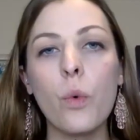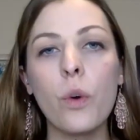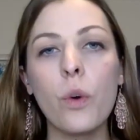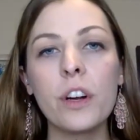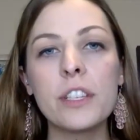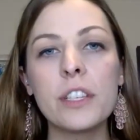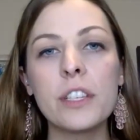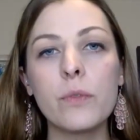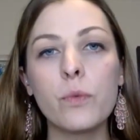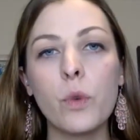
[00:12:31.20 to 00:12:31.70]

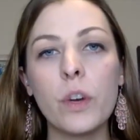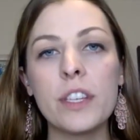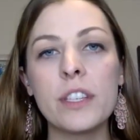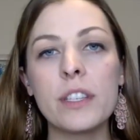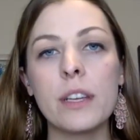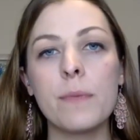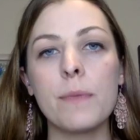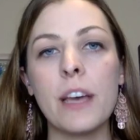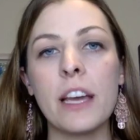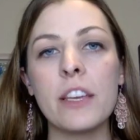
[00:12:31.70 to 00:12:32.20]
words of
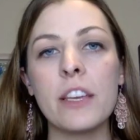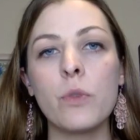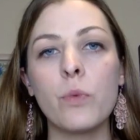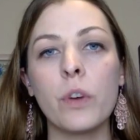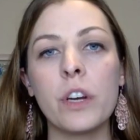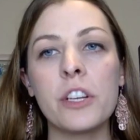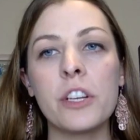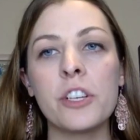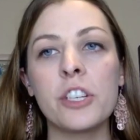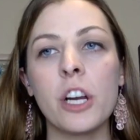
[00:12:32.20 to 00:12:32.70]
wisdom that you'd
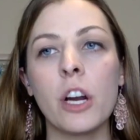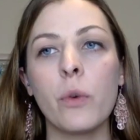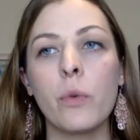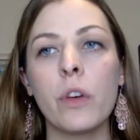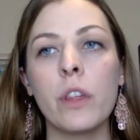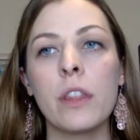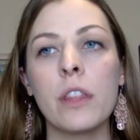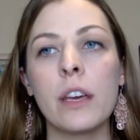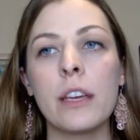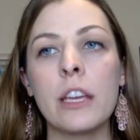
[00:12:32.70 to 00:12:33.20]
want to share
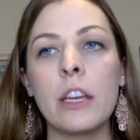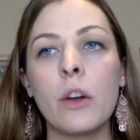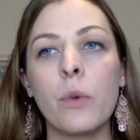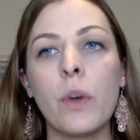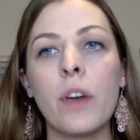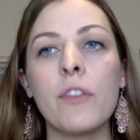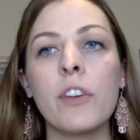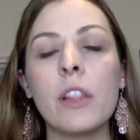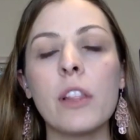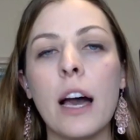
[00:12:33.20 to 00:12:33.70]
with, you know, we
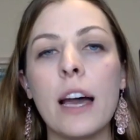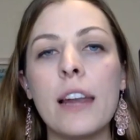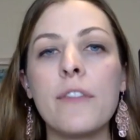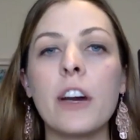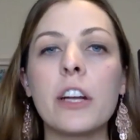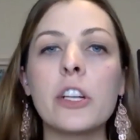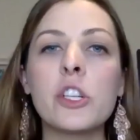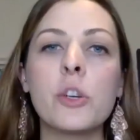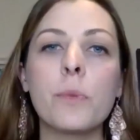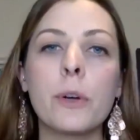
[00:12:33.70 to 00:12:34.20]
have a lot of
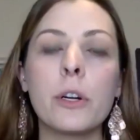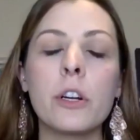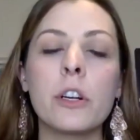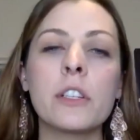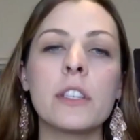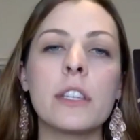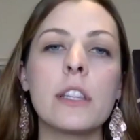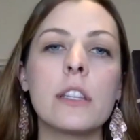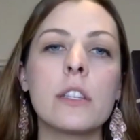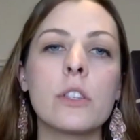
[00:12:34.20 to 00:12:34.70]

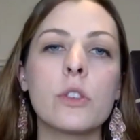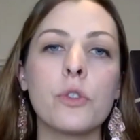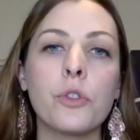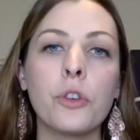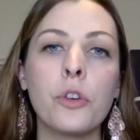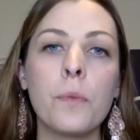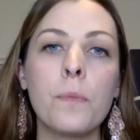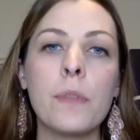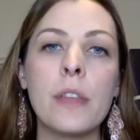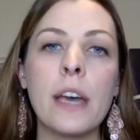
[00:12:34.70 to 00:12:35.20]
entrepreneurs in this
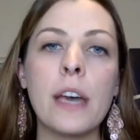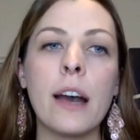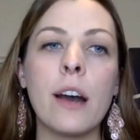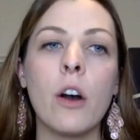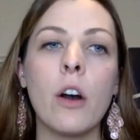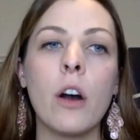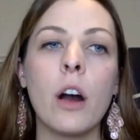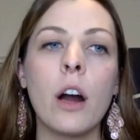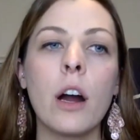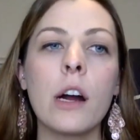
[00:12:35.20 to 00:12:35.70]
group that
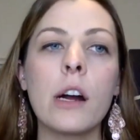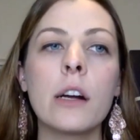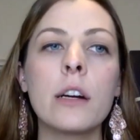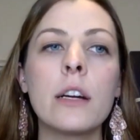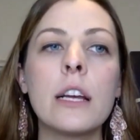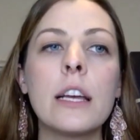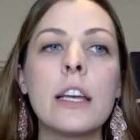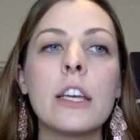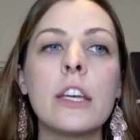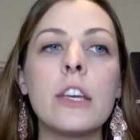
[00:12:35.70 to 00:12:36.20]
are,
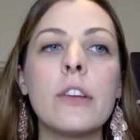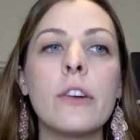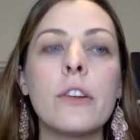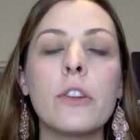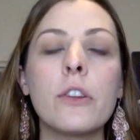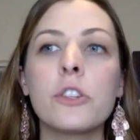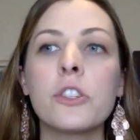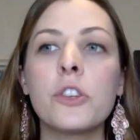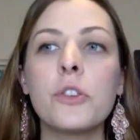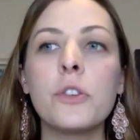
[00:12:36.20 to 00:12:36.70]
you know,
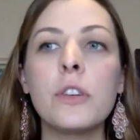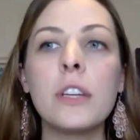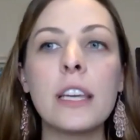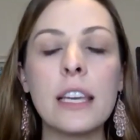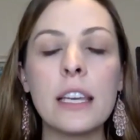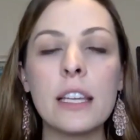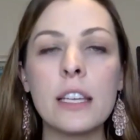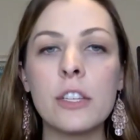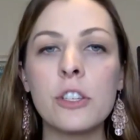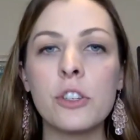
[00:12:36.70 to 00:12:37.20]
they're tuning
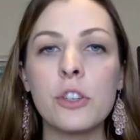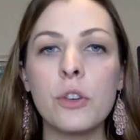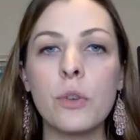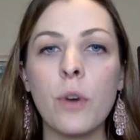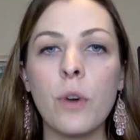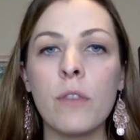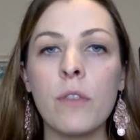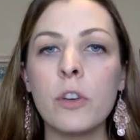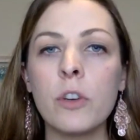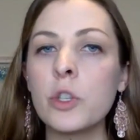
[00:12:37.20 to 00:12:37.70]
into
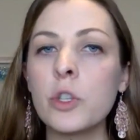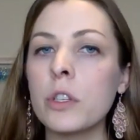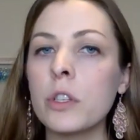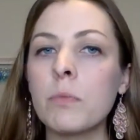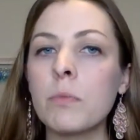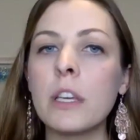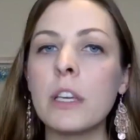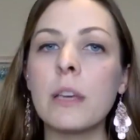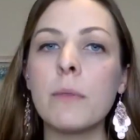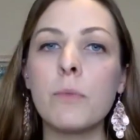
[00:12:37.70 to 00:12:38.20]
our virtual
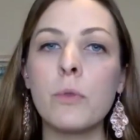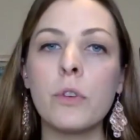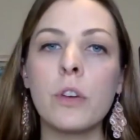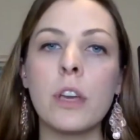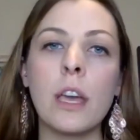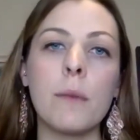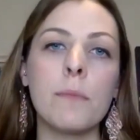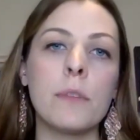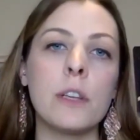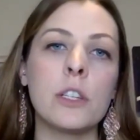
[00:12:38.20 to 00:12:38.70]
speaking
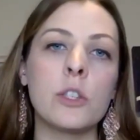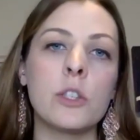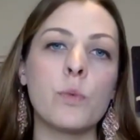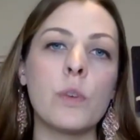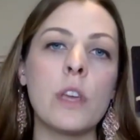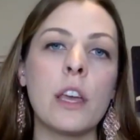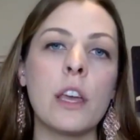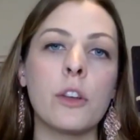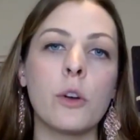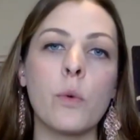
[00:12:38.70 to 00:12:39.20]
bootcamp this
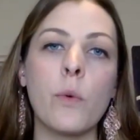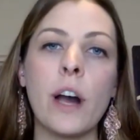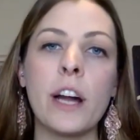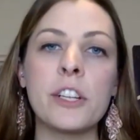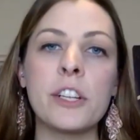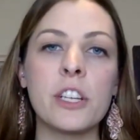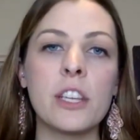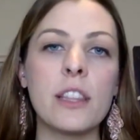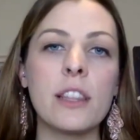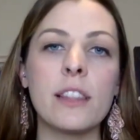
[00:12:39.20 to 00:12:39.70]
week. They're
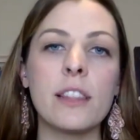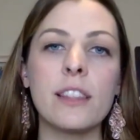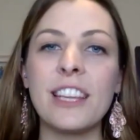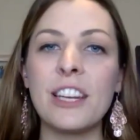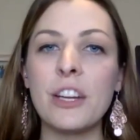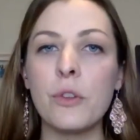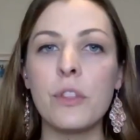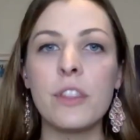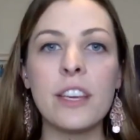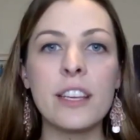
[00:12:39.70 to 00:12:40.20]
watching, you
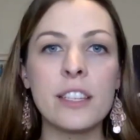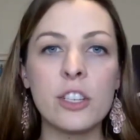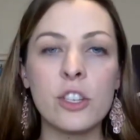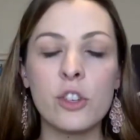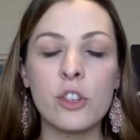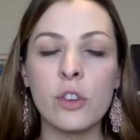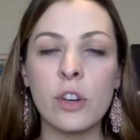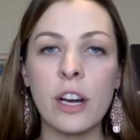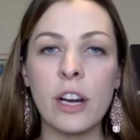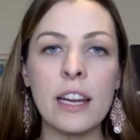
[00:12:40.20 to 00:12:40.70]
know, this
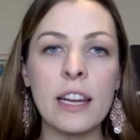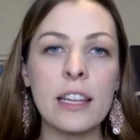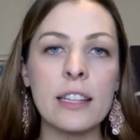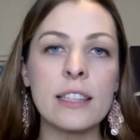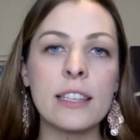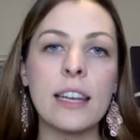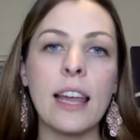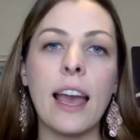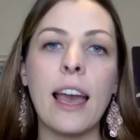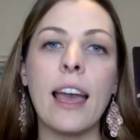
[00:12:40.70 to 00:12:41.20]
training
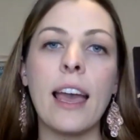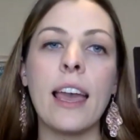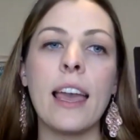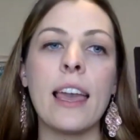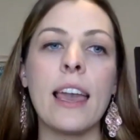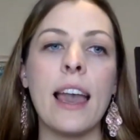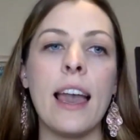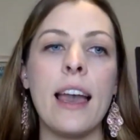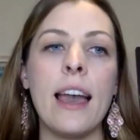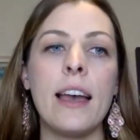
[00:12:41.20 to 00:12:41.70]

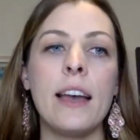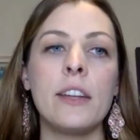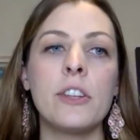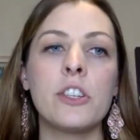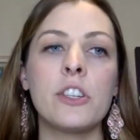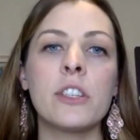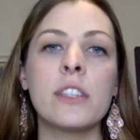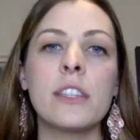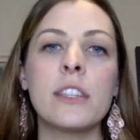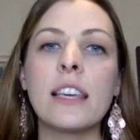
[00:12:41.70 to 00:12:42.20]
today and
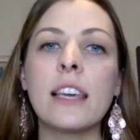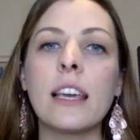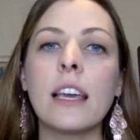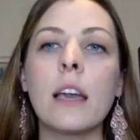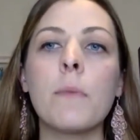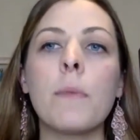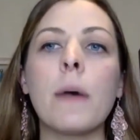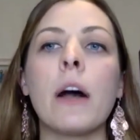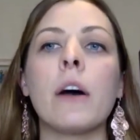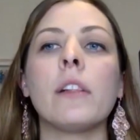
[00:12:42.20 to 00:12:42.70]
just thinking
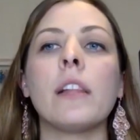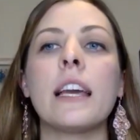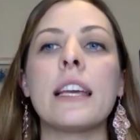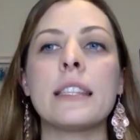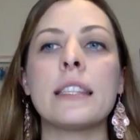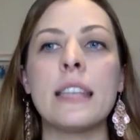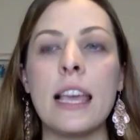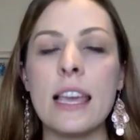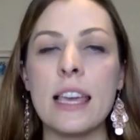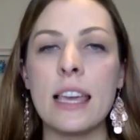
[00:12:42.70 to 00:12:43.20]
about like
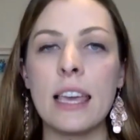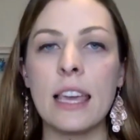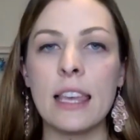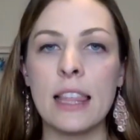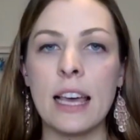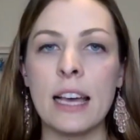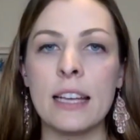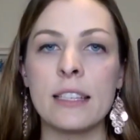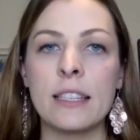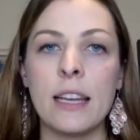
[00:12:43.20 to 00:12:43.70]
taking
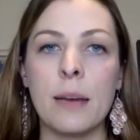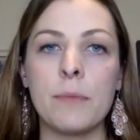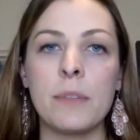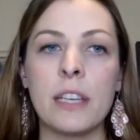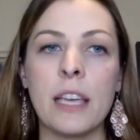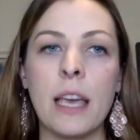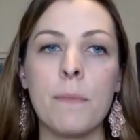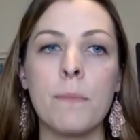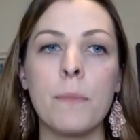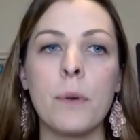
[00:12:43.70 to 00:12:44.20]
that step to
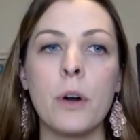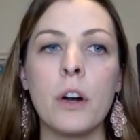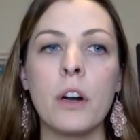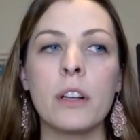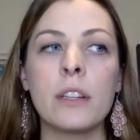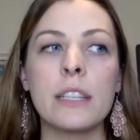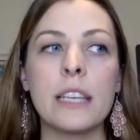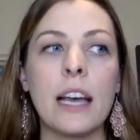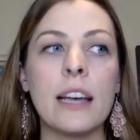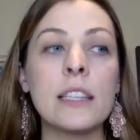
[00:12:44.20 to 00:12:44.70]
get
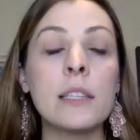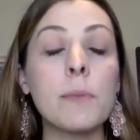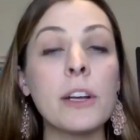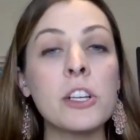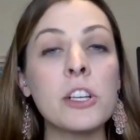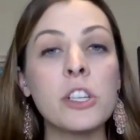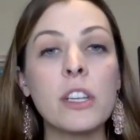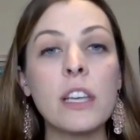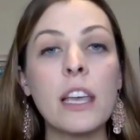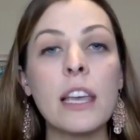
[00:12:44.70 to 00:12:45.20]
booked,
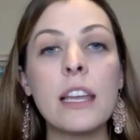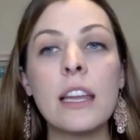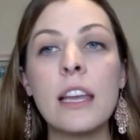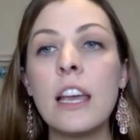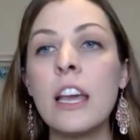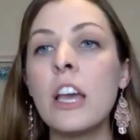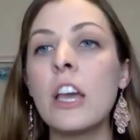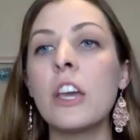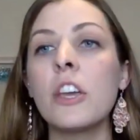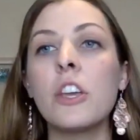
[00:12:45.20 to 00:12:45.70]
especially in,
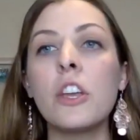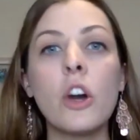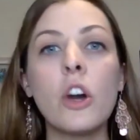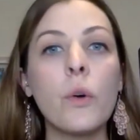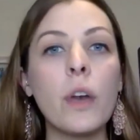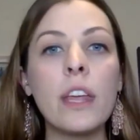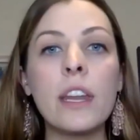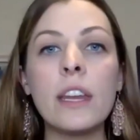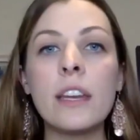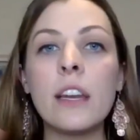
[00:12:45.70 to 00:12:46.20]
you know,
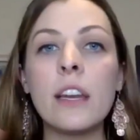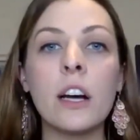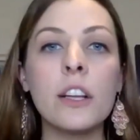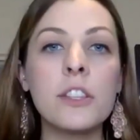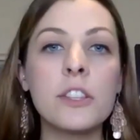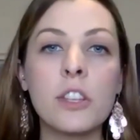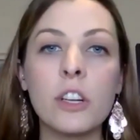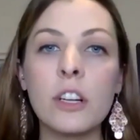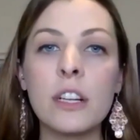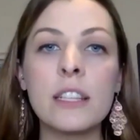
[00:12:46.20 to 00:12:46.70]
in
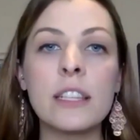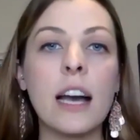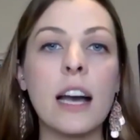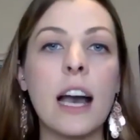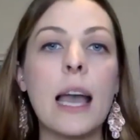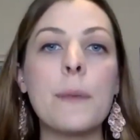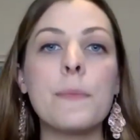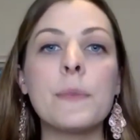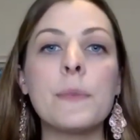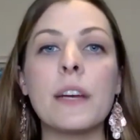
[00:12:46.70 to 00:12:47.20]
uncertain
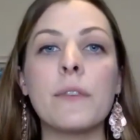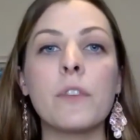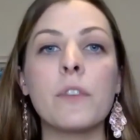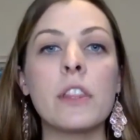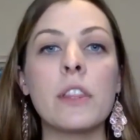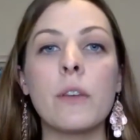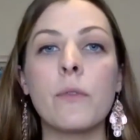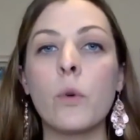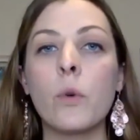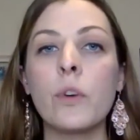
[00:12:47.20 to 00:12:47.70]
times,
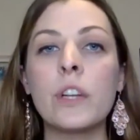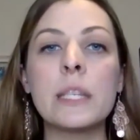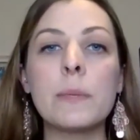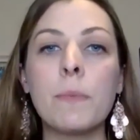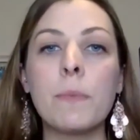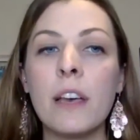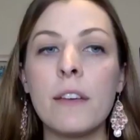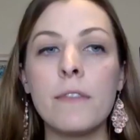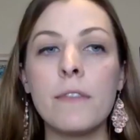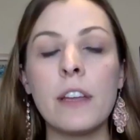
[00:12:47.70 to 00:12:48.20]
everyone's
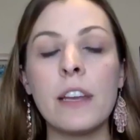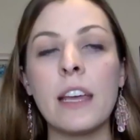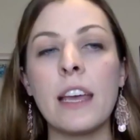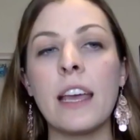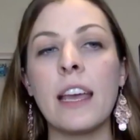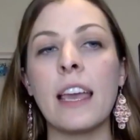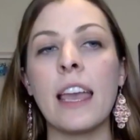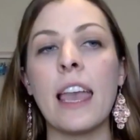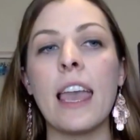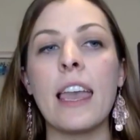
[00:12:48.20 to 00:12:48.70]

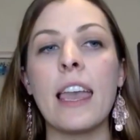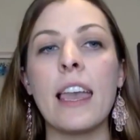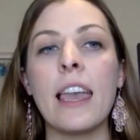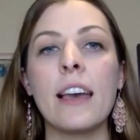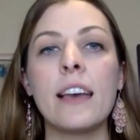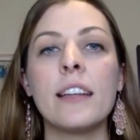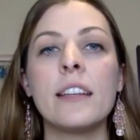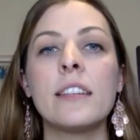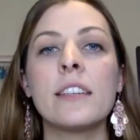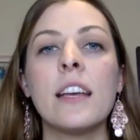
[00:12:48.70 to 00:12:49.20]
pivoting
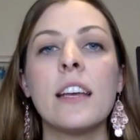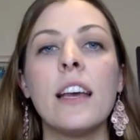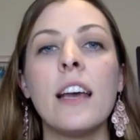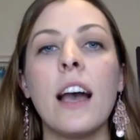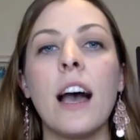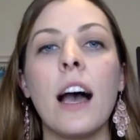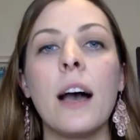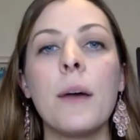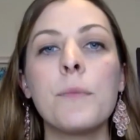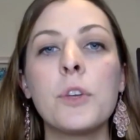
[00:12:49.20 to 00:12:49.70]
and
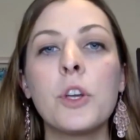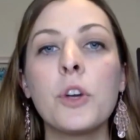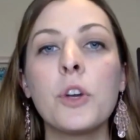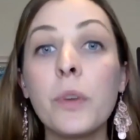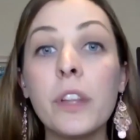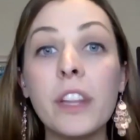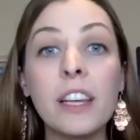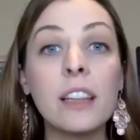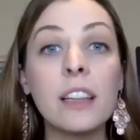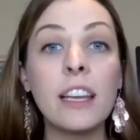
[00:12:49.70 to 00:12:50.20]
you're
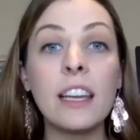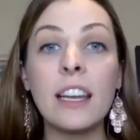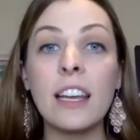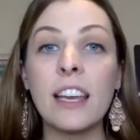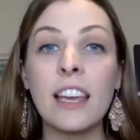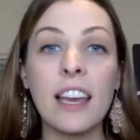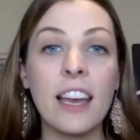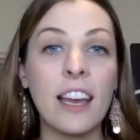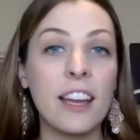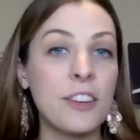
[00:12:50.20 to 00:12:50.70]
really leaning
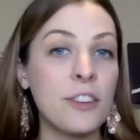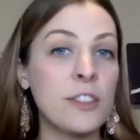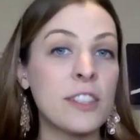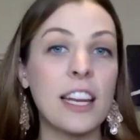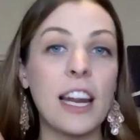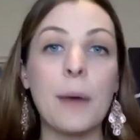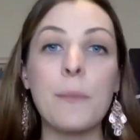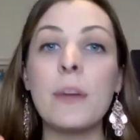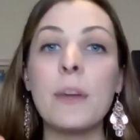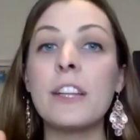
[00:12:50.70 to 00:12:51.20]
in. You said,
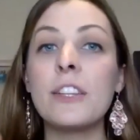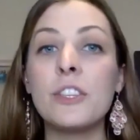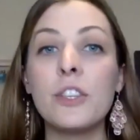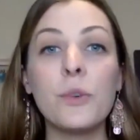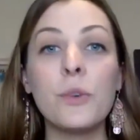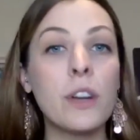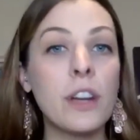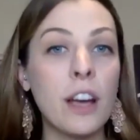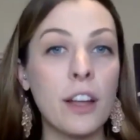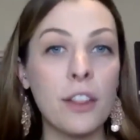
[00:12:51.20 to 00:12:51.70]
I'm going to do
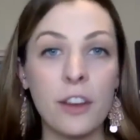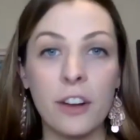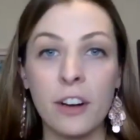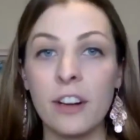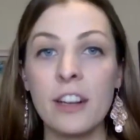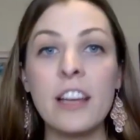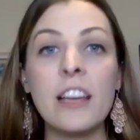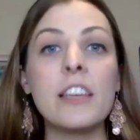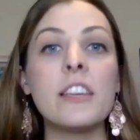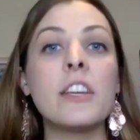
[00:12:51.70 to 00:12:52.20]
another
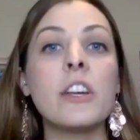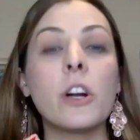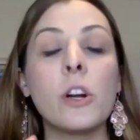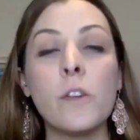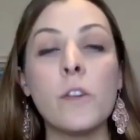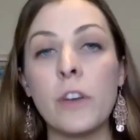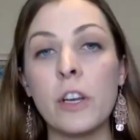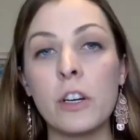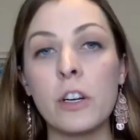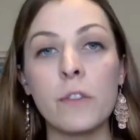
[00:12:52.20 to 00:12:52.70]
year of
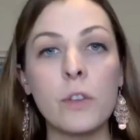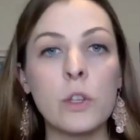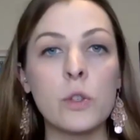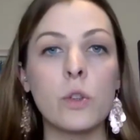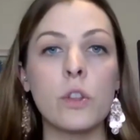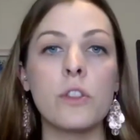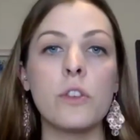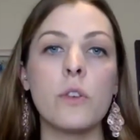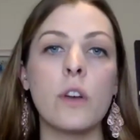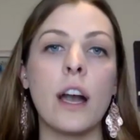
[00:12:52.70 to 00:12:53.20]
interviews
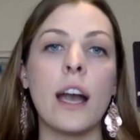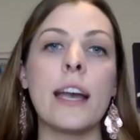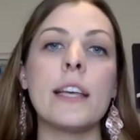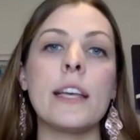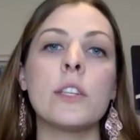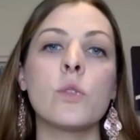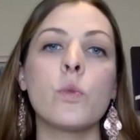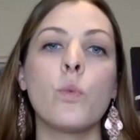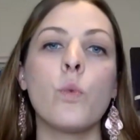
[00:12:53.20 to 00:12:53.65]
with you guys.